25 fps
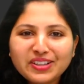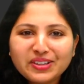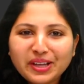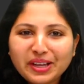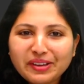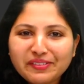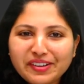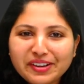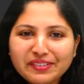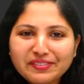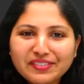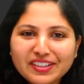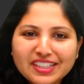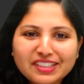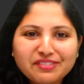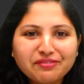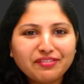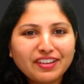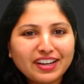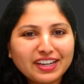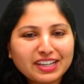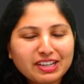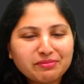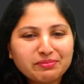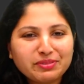everyone,
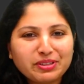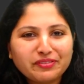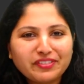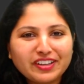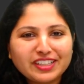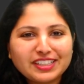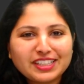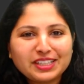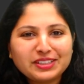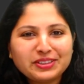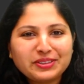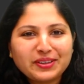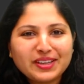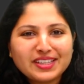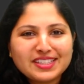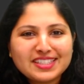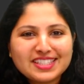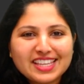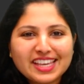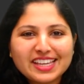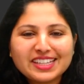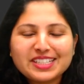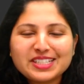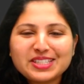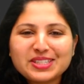welcome to Vedantu
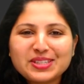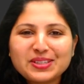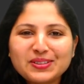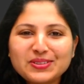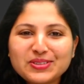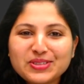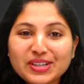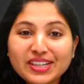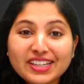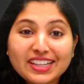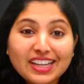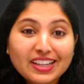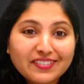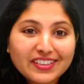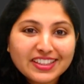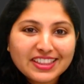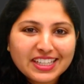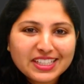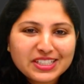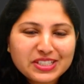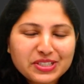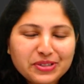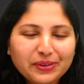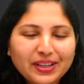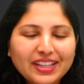NCERT Solutions 11th
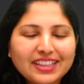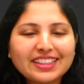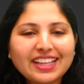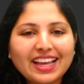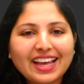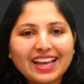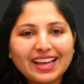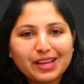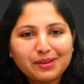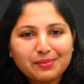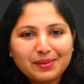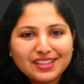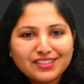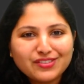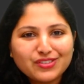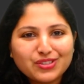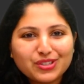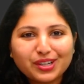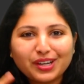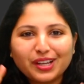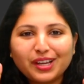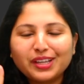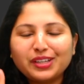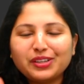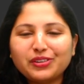and 12th. I am
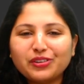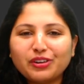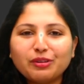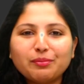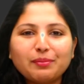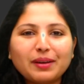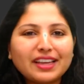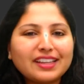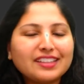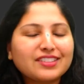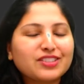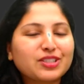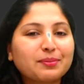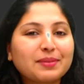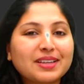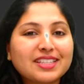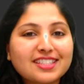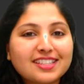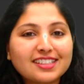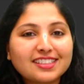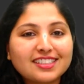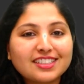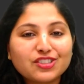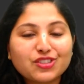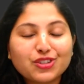Anshana, your biology master
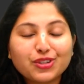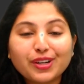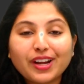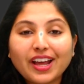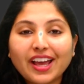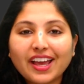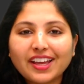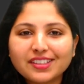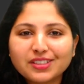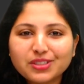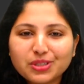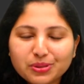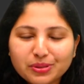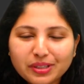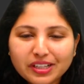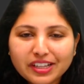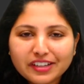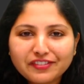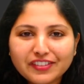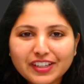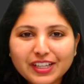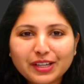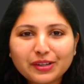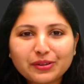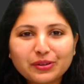teacher, and today
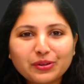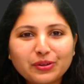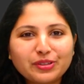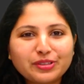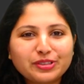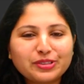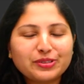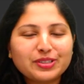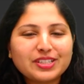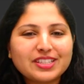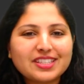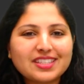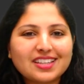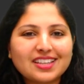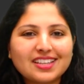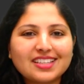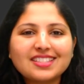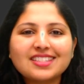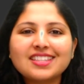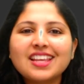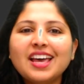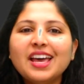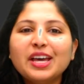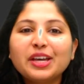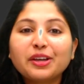we are going to discuss
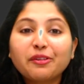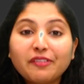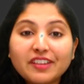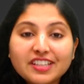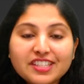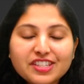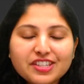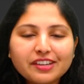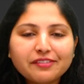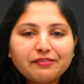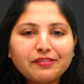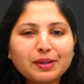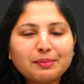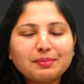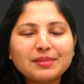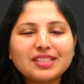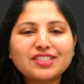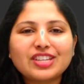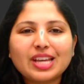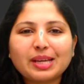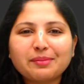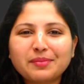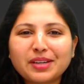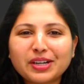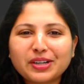question from the
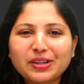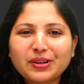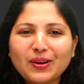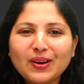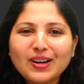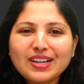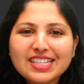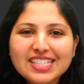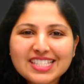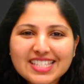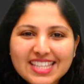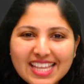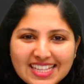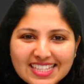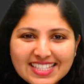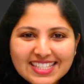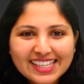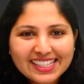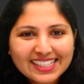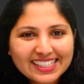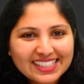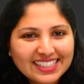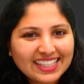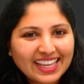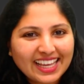chapter called Cell
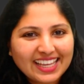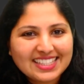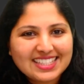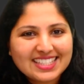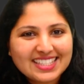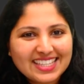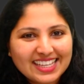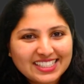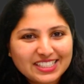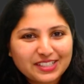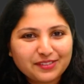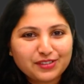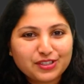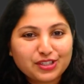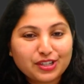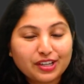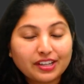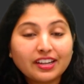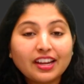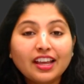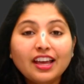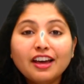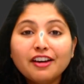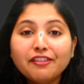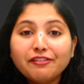Cycle and Cell Division.
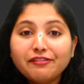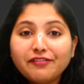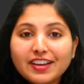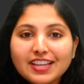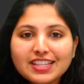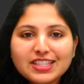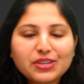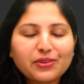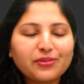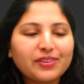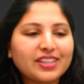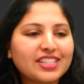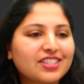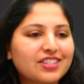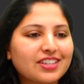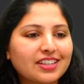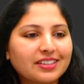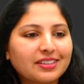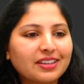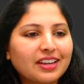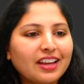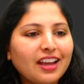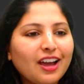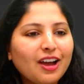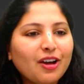First question,
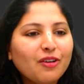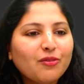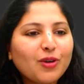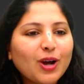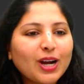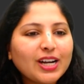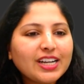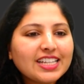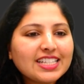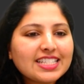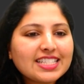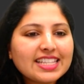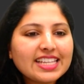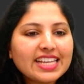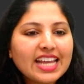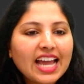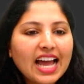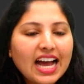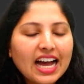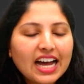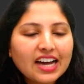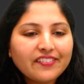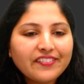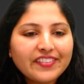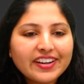what is the
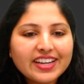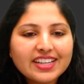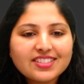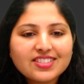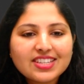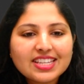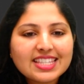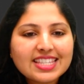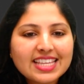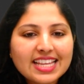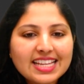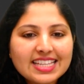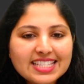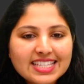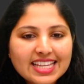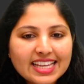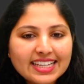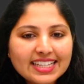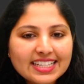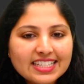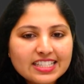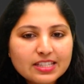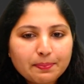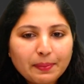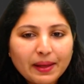average cell
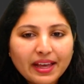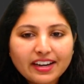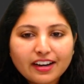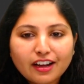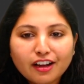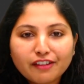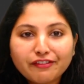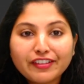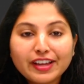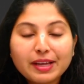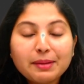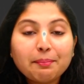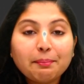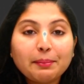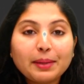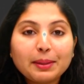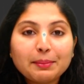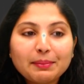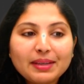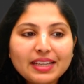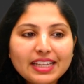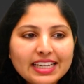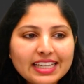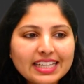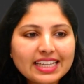cycle span of a
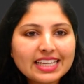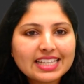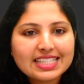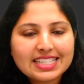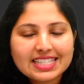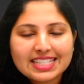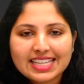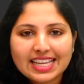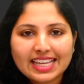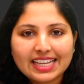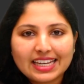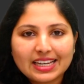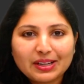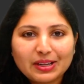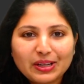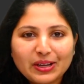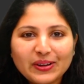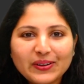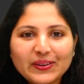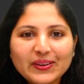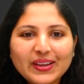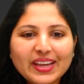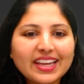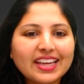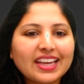mammalian cell?
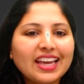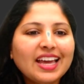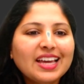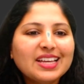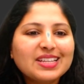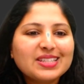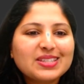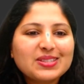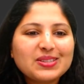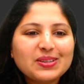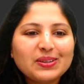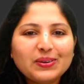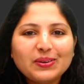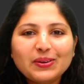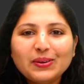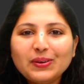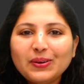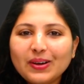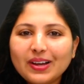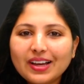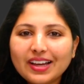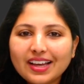Okay, so